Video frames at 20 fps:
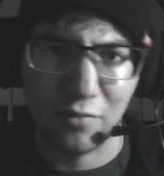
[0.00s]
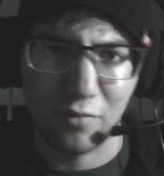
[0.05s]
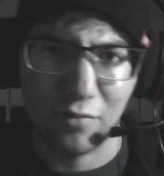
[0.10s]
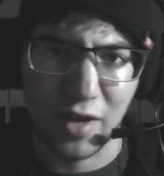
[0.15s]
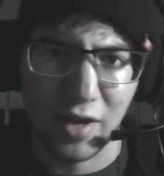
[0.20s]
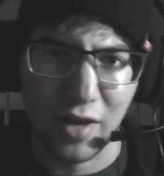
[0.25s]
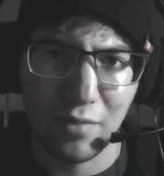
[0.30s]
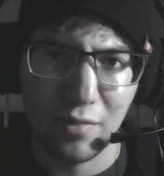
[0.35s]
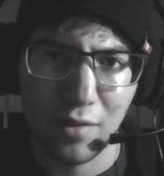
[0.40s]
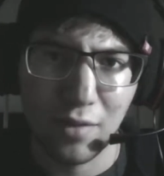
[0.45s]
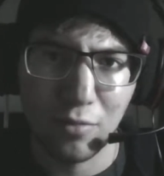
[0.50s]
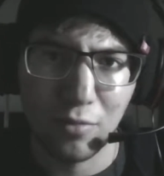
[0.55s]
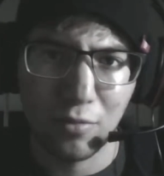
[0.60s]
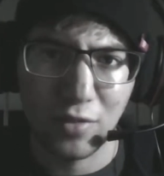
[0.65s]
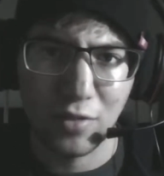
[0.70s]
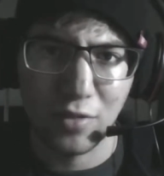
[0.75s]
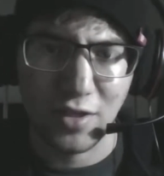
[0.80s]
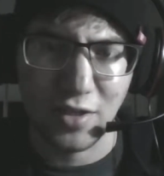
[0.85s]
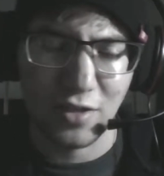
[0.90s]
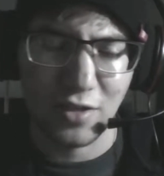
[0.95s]
Redbubble
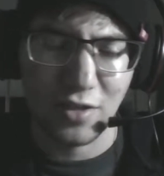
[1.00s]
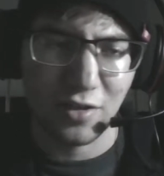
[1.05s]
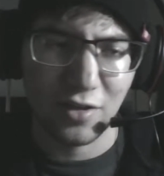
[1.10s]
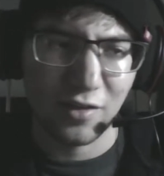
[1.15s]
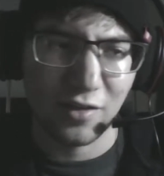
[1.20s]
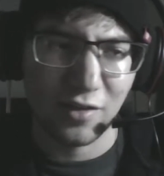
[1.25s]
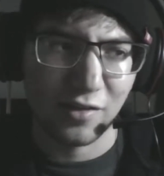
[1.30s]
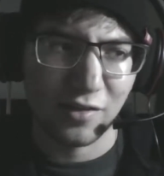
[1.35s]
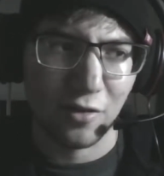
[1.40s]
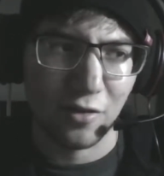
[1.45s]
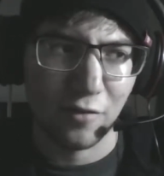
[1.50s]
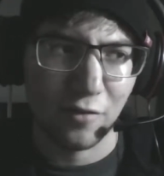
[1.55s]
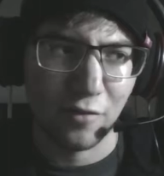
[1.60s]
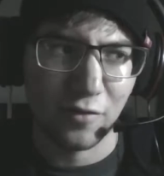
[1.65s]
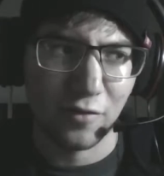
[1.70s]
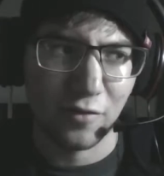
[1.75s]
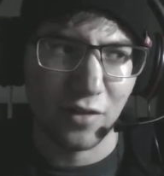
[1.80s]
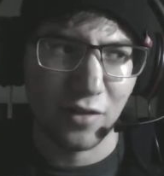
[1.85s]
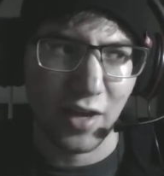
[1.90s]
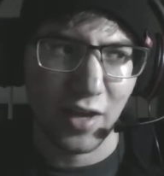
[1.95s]
t-shirts go
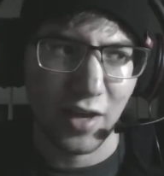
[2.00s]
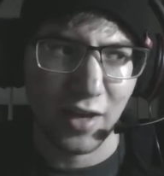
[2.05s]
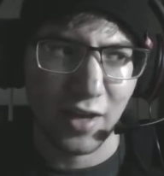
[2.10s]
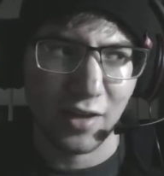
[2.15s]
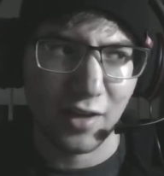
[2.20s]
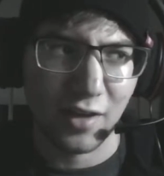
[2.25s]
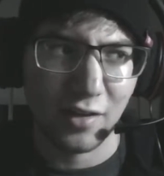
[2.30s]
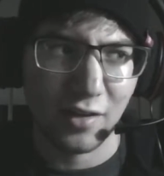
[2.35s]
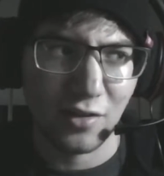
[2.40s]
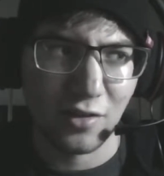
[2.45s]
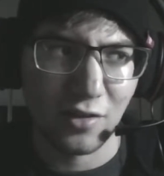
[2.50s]
for like